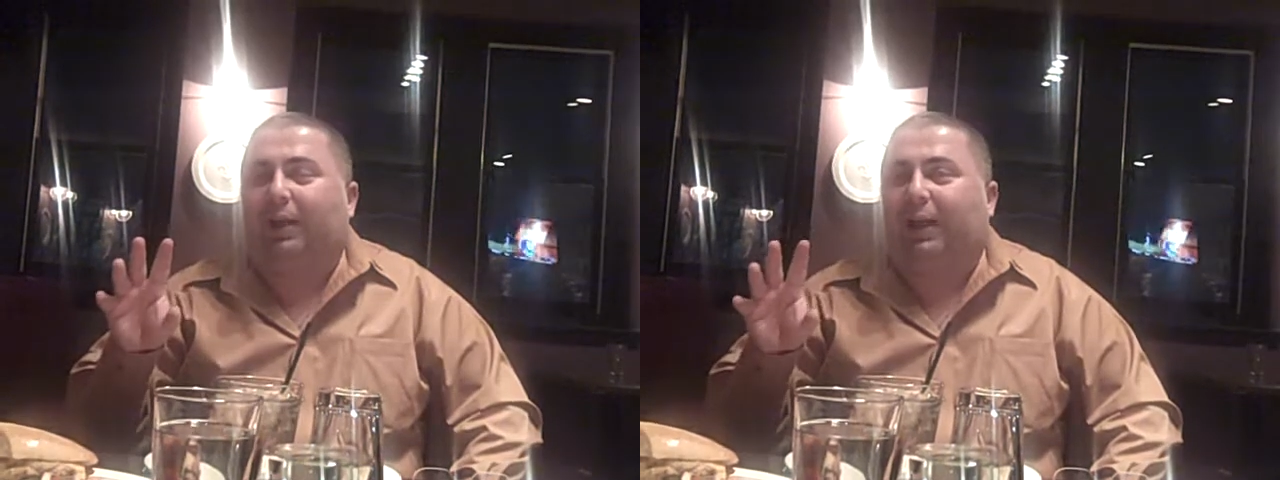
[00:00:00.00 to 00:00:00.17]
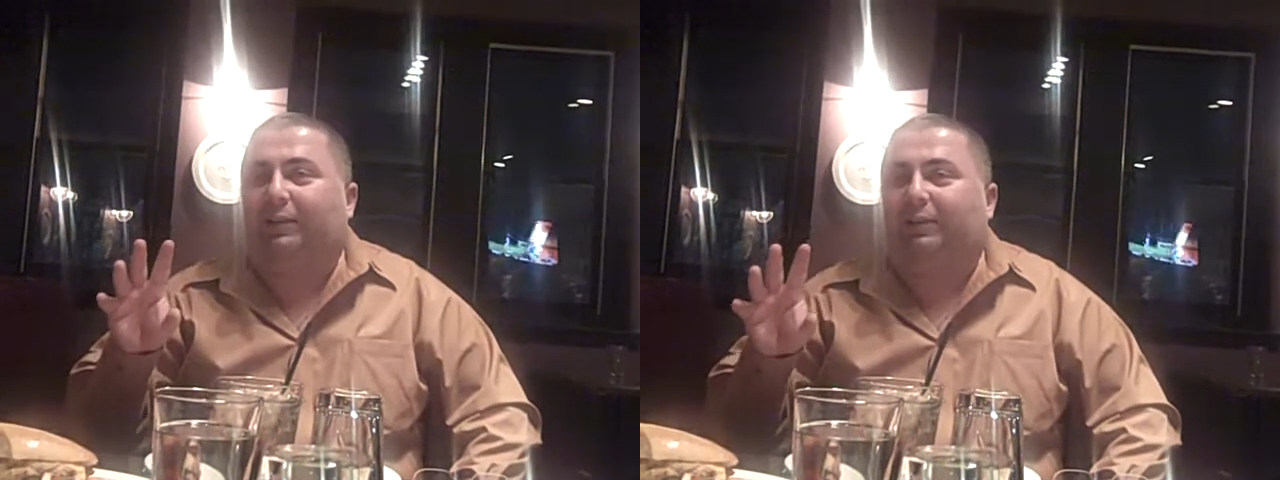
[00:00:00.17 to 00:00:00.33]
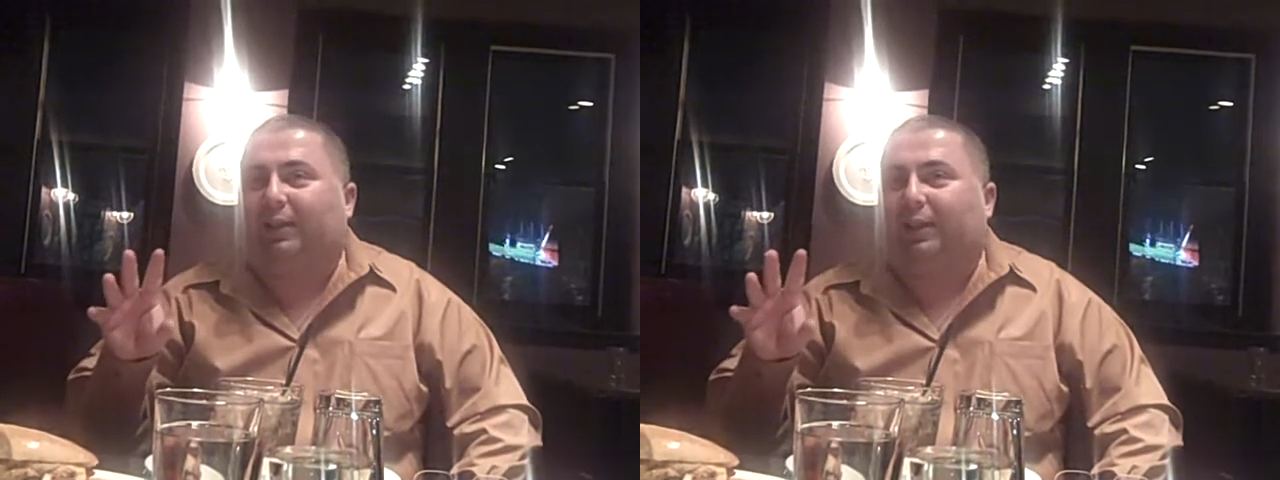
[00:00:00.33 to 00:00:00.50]

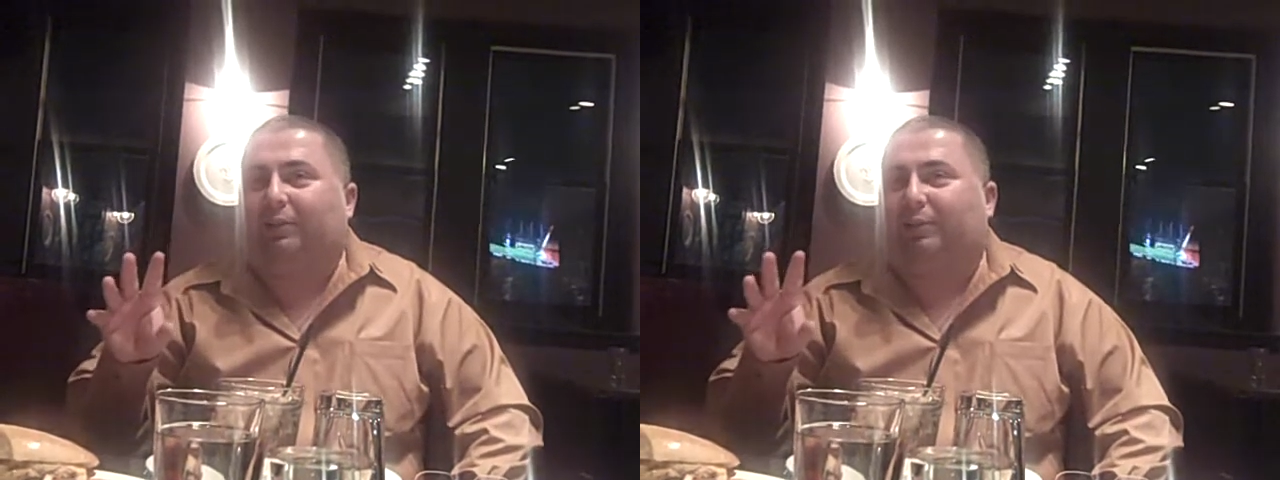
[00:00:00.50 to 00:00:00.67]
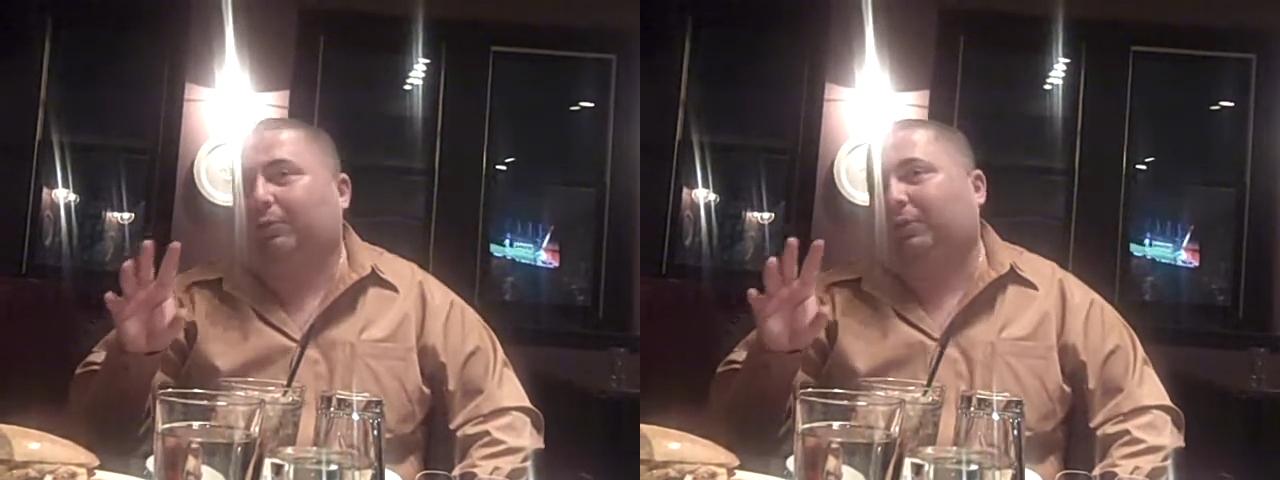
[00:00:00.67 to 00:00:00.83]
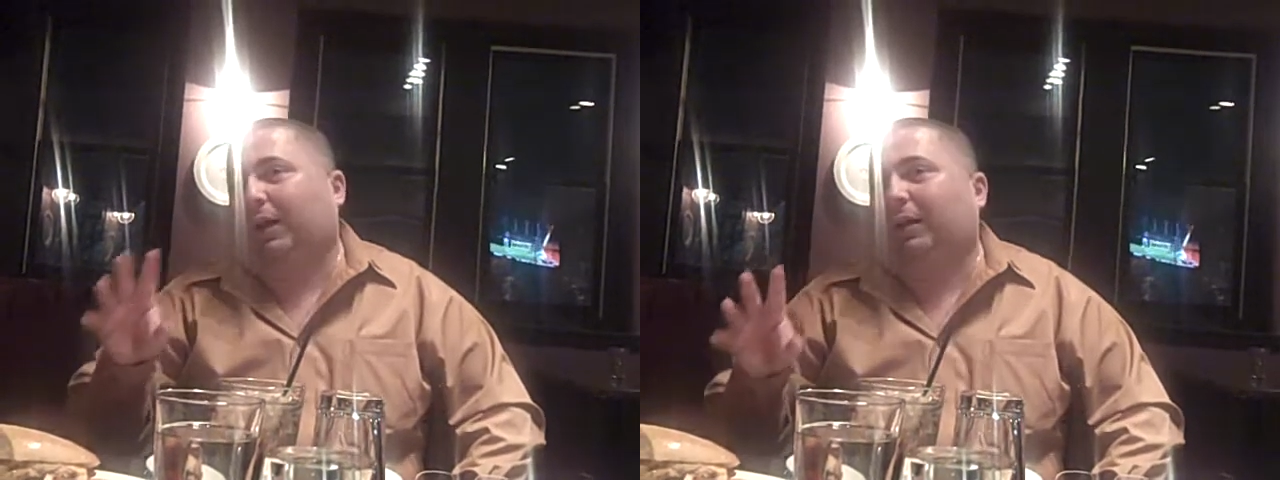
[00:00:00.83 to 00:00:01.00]

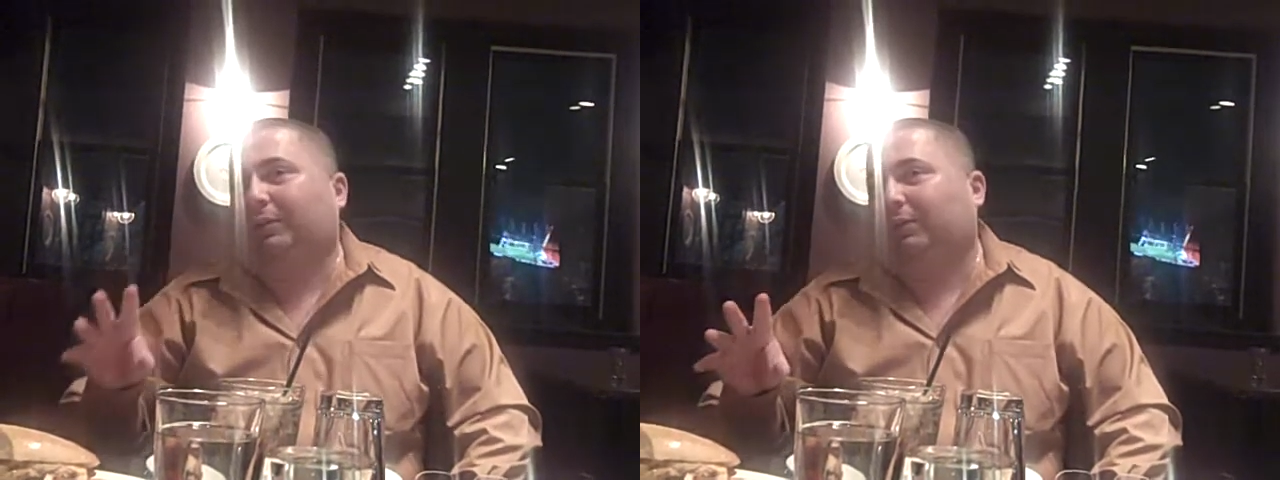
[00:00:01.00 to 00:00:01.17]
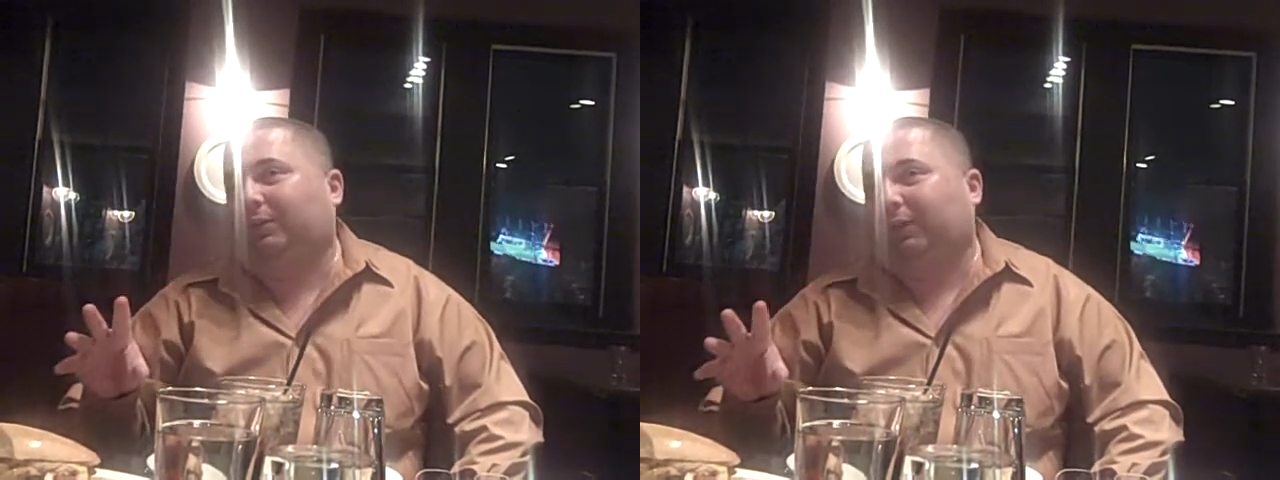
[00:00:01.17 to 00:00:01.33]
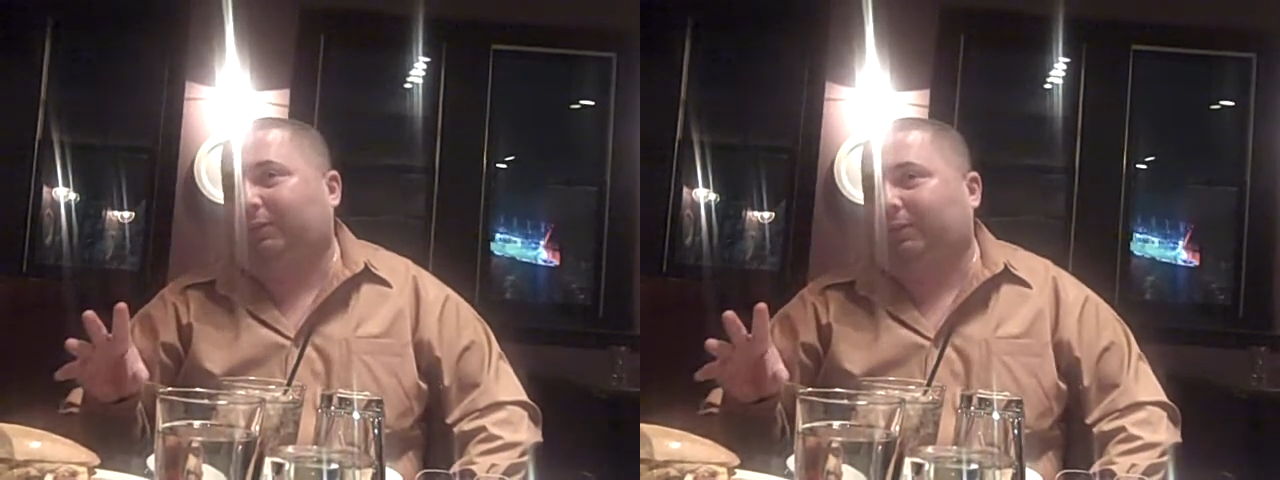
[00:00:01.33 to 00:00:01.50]
19th,
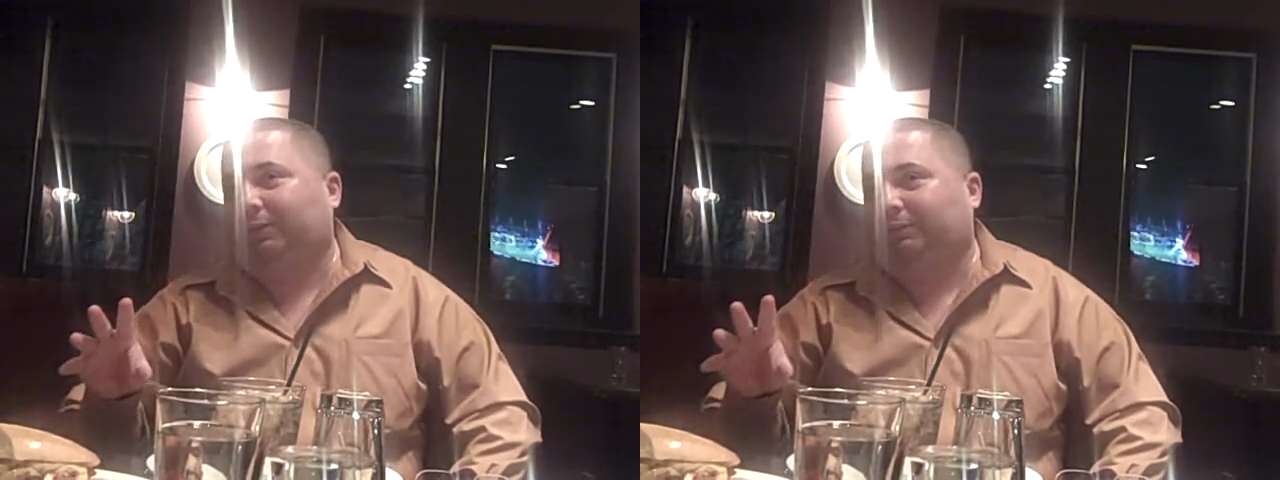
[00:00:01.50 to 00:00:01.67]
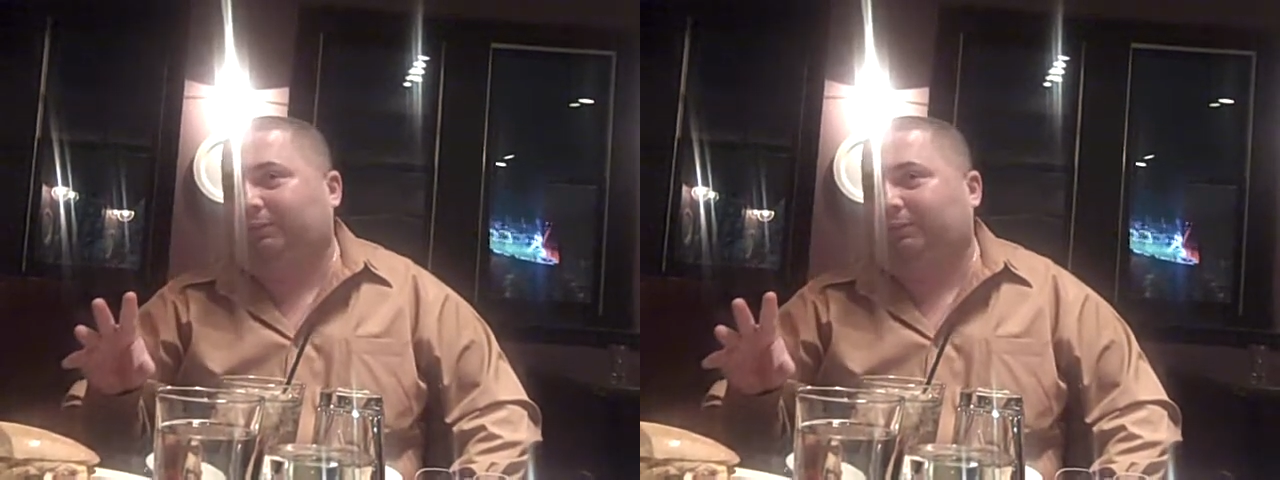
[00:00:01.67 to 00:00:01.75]
2007.